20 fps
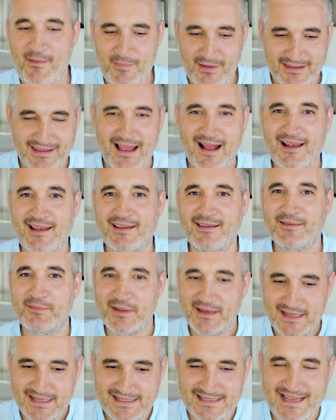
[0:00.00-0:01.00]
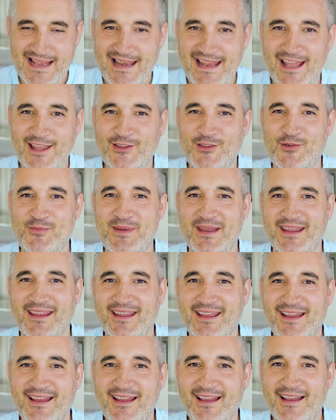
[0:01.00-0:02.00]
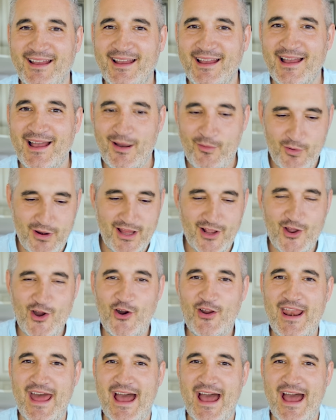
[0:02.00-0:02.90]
I'm Italian, but he's selling it to me. I want to go